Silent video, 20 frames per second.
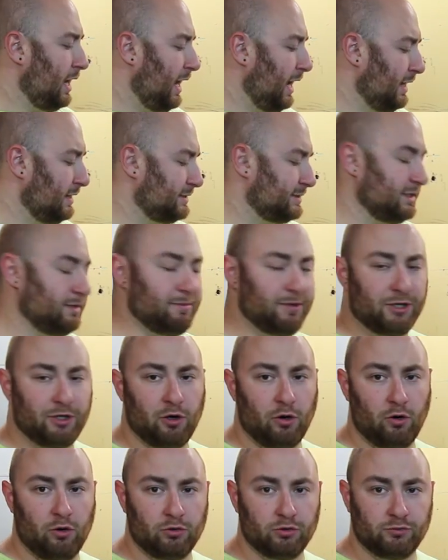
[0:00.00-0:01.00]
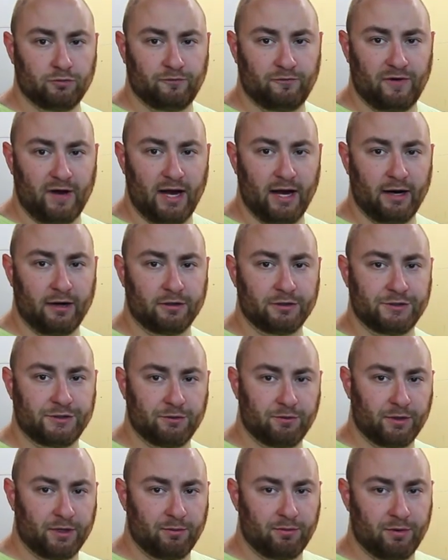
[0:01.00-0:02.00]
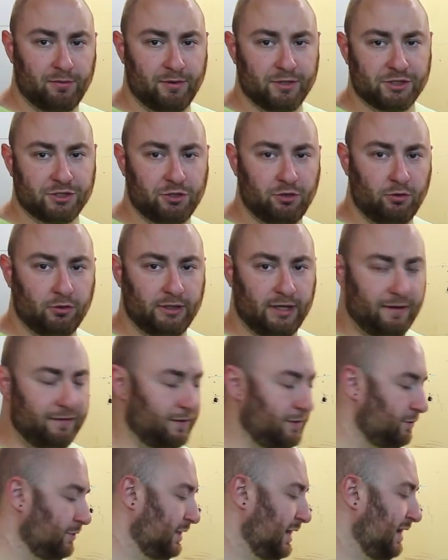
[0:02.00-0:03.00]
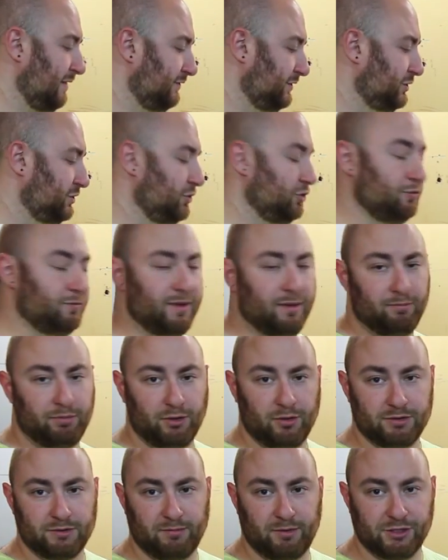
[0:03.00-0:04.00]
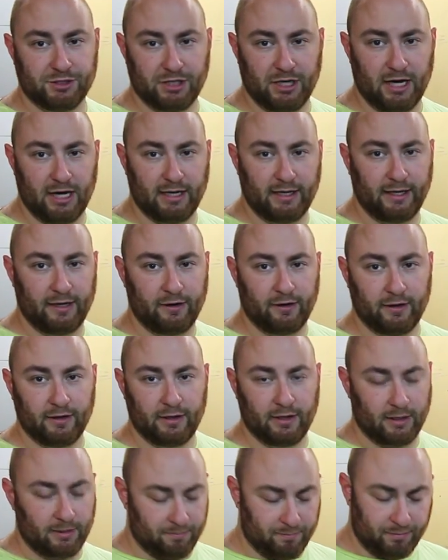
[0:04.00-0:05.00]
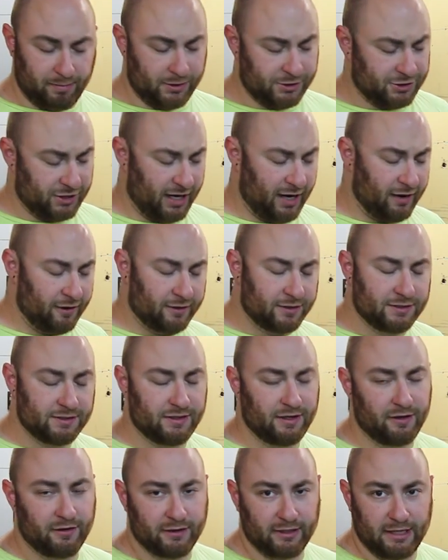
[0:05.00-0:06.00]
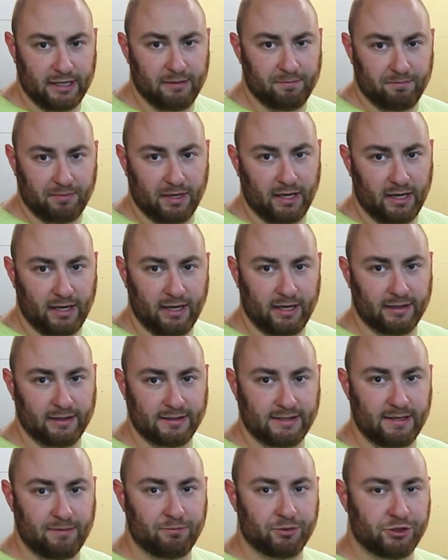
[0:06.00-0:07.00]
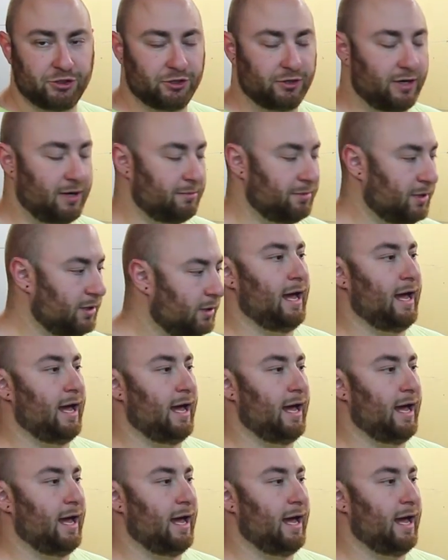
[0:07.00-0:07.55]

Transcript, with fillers: And it's gonna be coal fired, so we're gonna put a bunch of coal down there. We're gonna have a tube that blows a bunch of hot air, a bunch of air into there and keep uh, the temperature up.